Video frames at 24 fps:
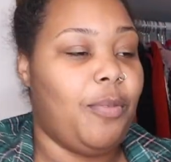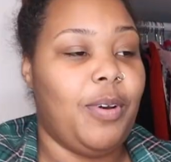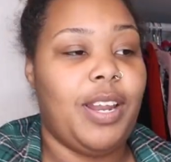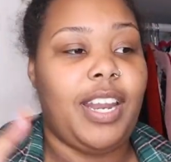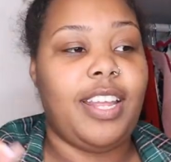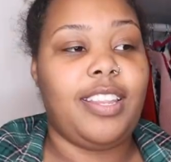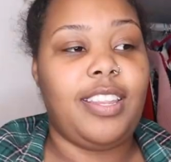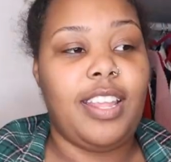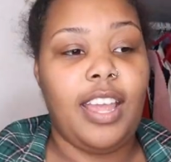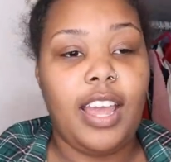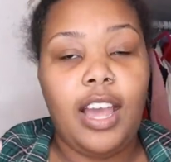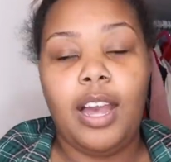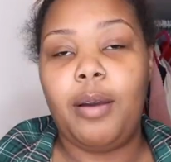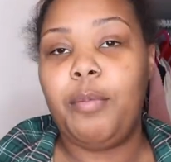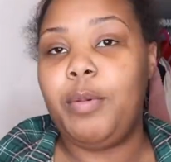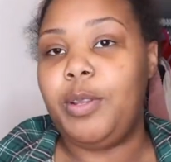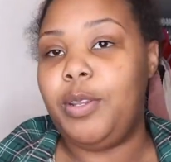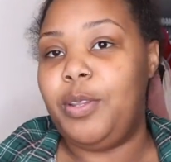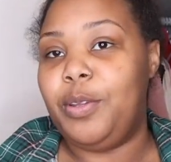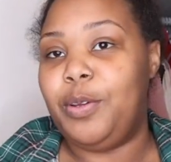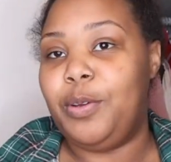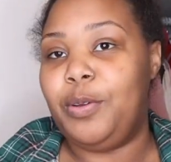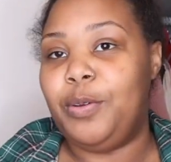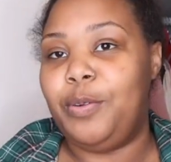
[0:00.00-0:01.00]
What I think I'm gonna
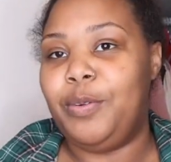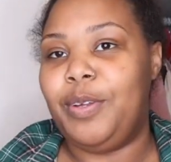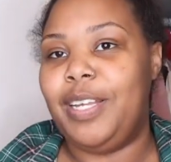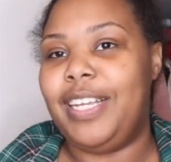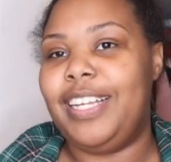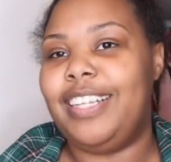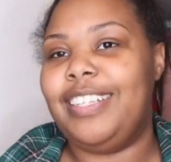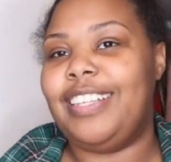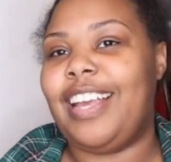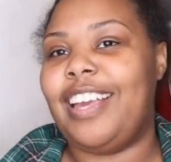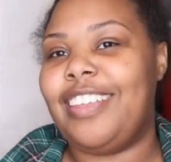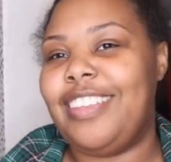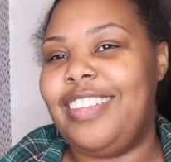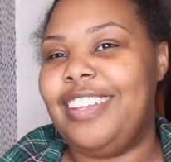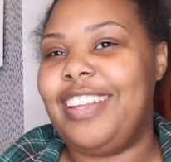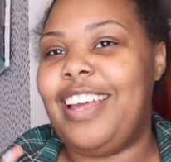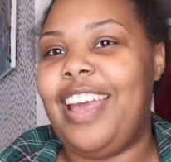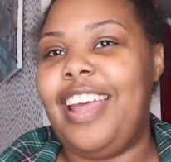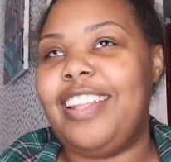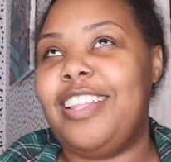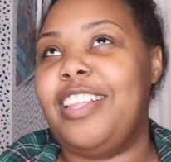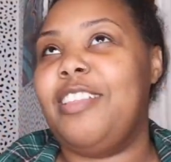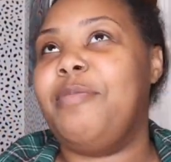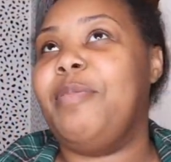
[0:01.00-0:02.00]
do is, I should have
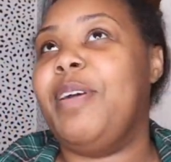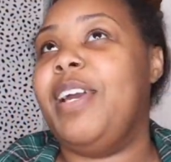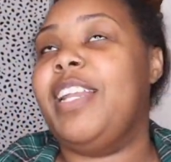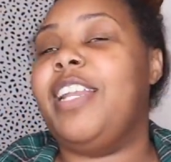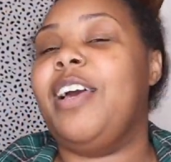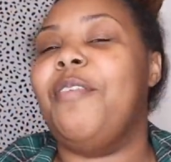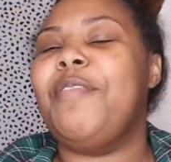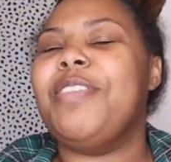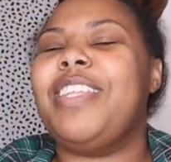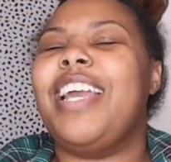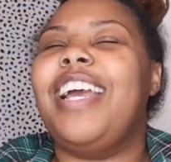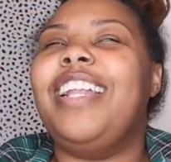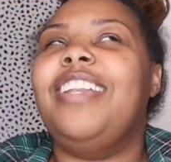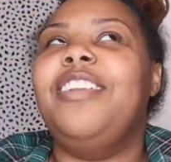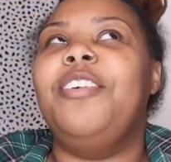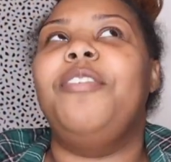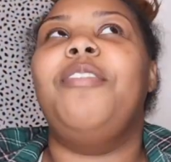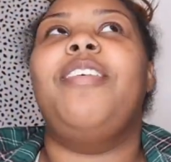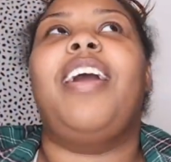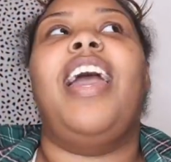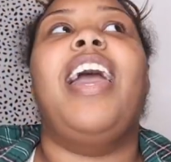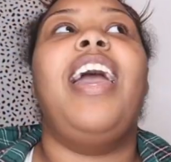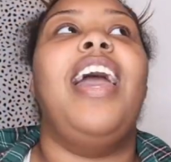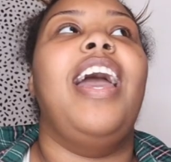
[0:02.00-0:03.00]
had this planned out, which I
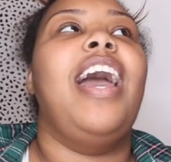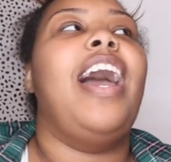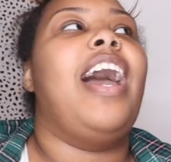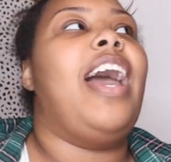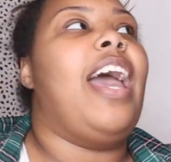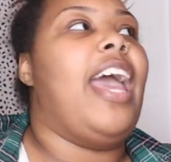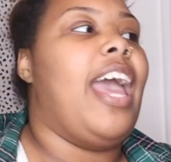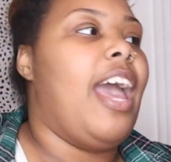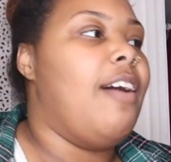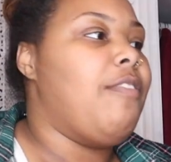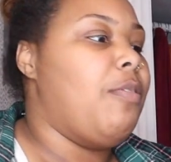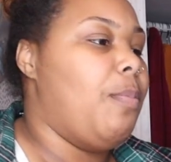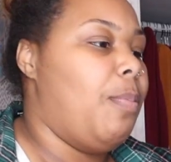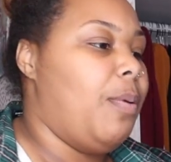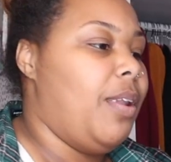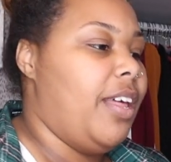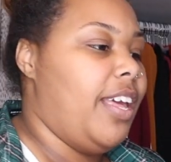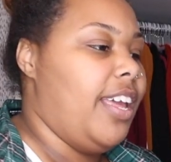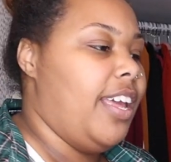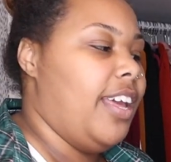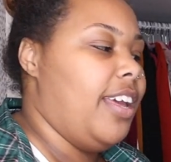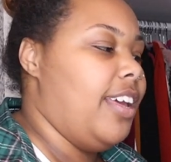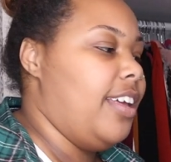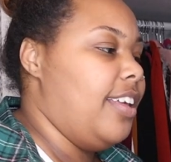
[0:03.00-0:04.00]
do. I have a
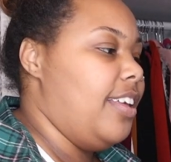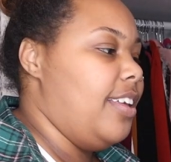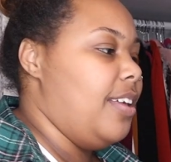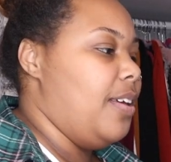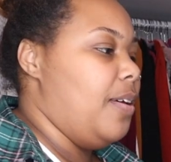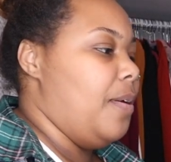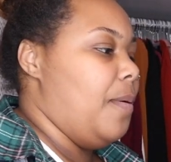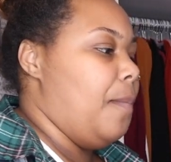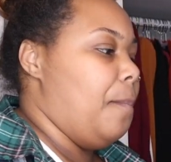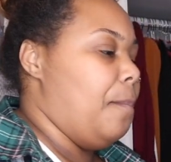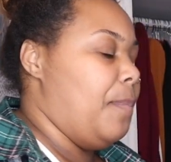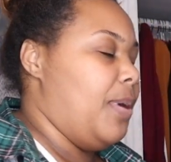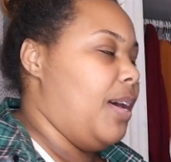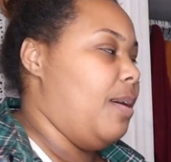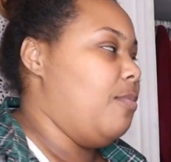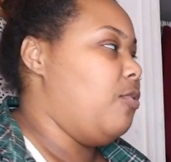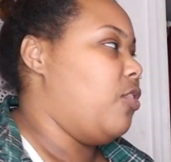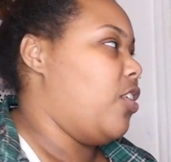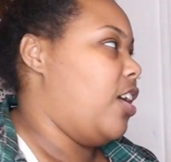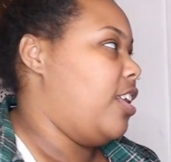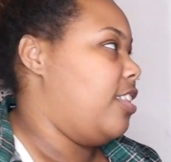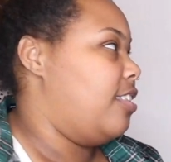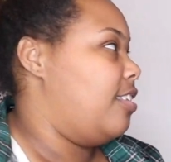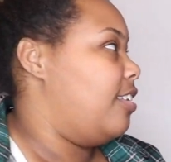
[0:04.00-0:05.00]
plan, but I'm
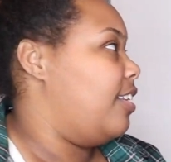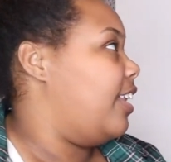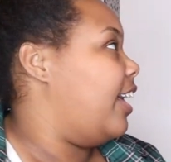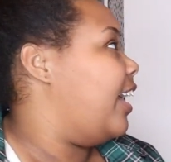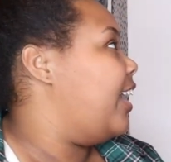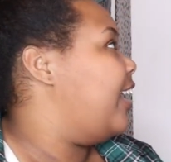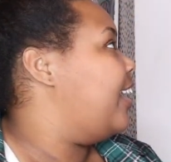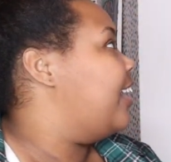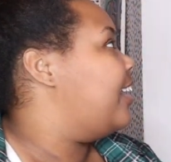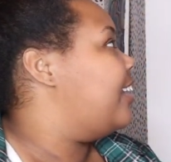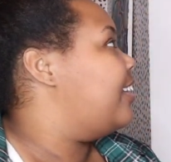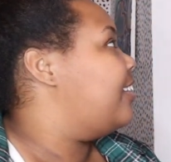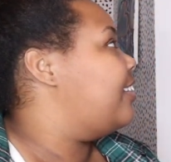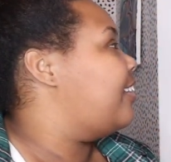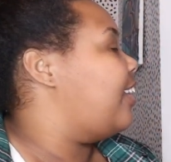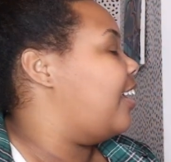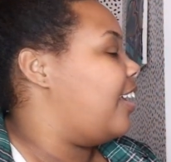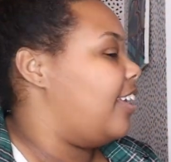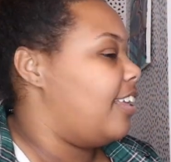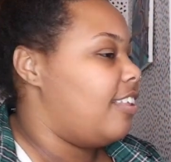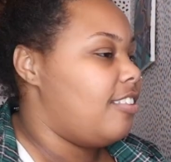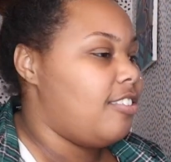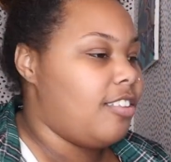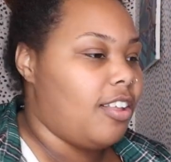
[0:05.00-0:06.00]
trying to like
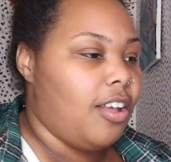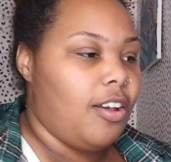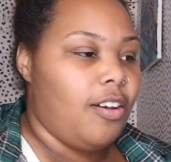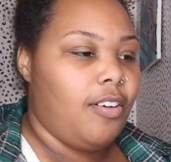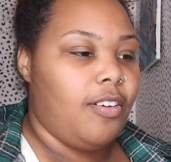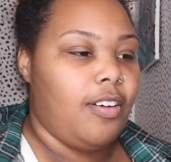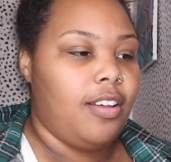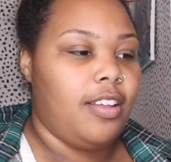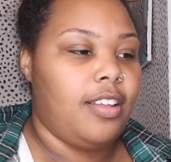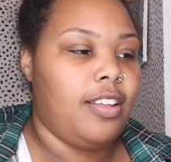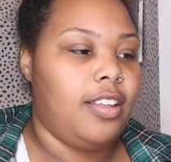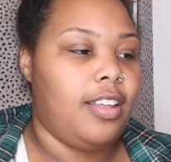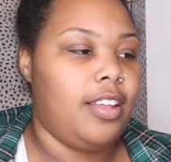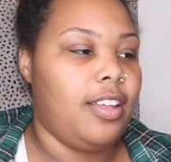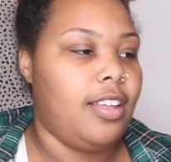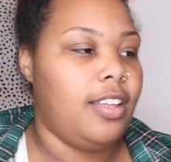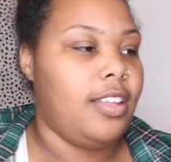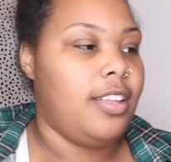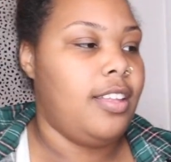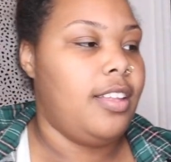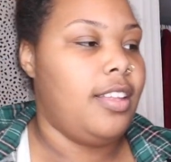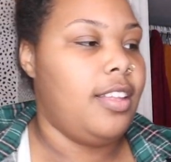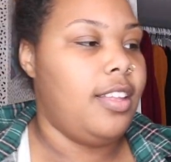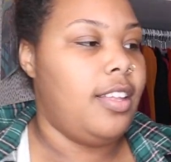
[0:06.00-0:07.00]
think. So
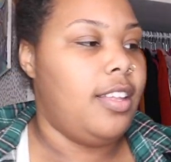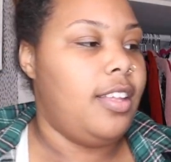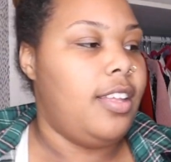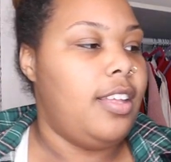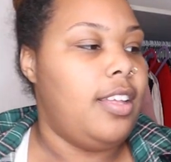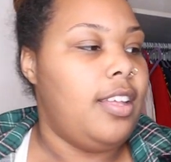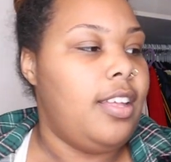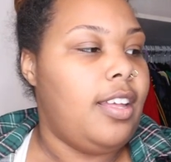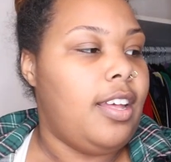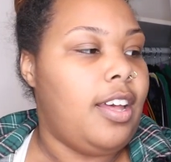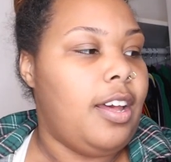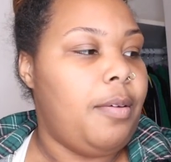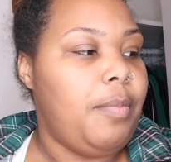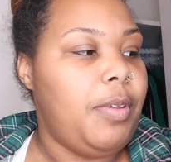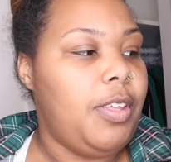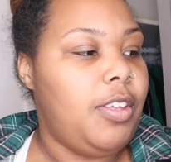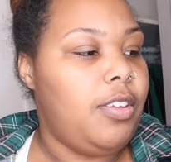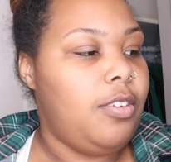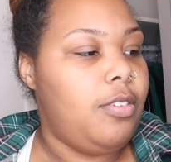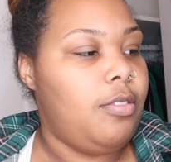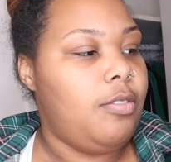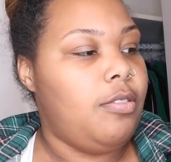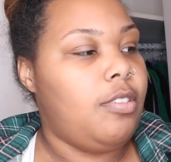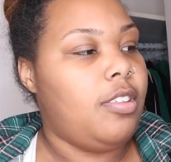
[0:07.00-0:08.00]
I'm gonna
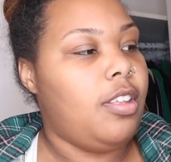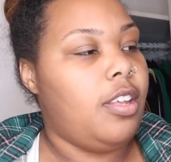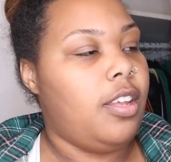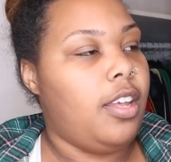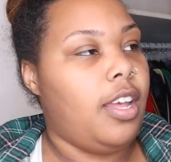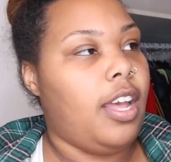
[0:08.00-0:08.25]
use